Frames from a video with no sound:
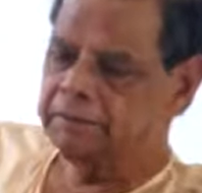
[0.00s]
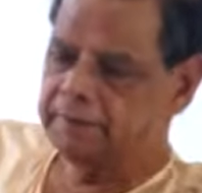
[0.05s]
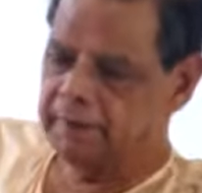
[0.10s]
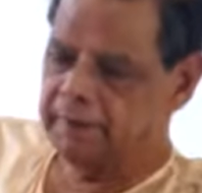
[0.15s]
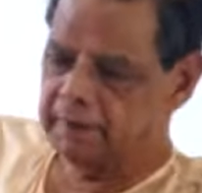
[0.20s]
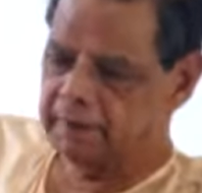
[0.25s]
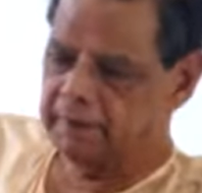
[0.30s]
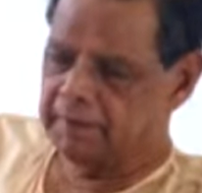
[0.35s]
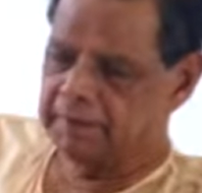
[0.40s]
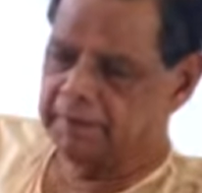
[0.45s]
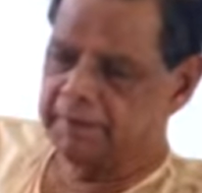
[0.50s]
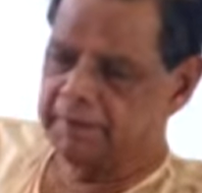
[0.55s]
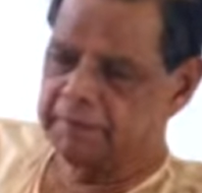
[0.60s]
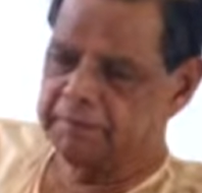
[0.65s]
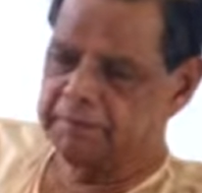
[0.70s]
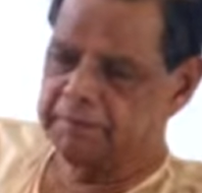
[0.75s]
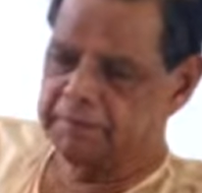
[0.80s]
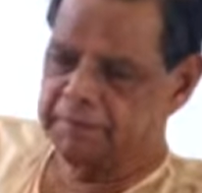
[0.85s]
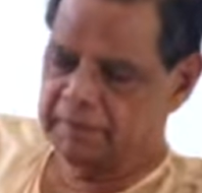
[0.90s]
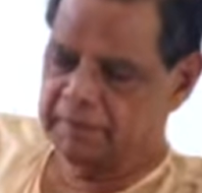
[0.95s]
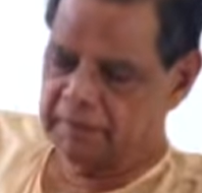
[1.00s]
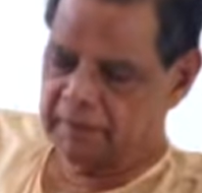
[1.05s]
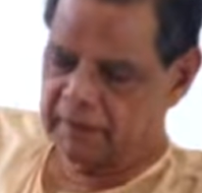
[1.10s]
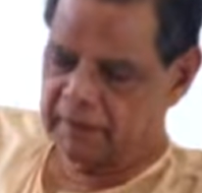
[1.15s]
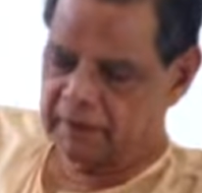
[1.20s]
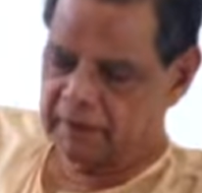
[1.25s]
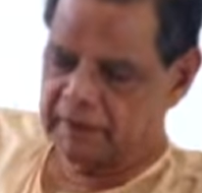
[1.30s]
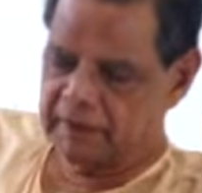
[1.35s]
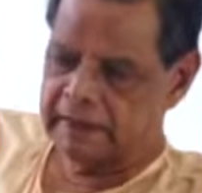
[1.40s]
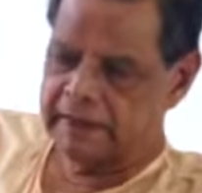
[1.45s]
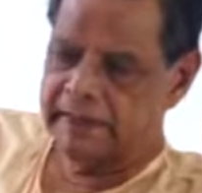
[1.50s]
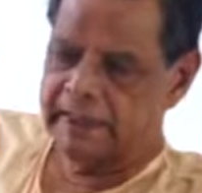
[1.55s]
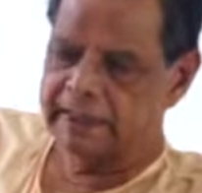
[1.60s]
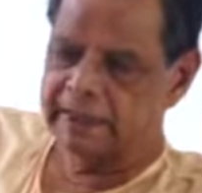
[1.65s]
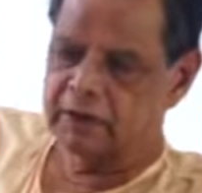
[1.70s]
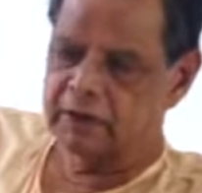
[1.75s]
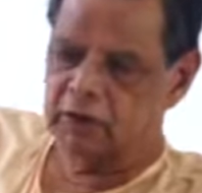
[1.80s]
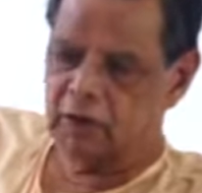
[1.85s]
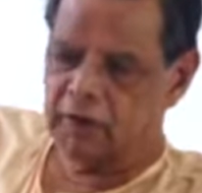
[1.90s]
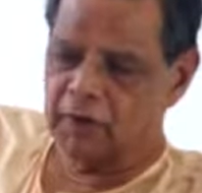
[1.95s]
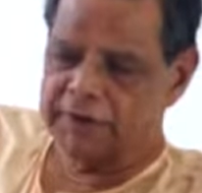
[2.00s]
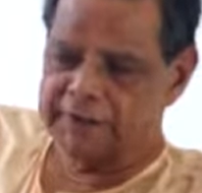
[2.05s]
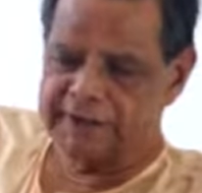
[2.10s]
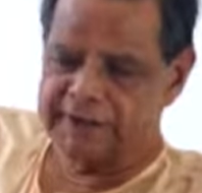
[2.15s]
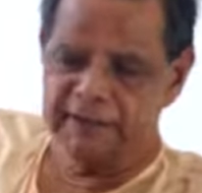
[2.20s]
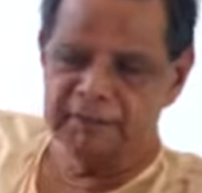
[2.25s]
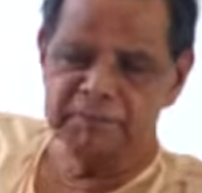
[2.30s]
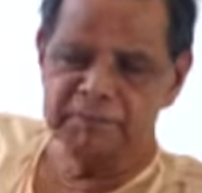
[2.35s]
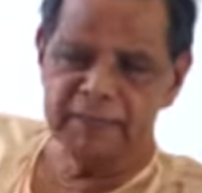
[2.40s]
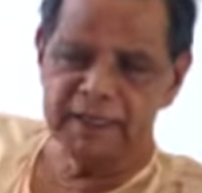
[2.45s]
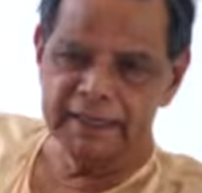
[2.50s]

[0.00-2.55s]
Inconscient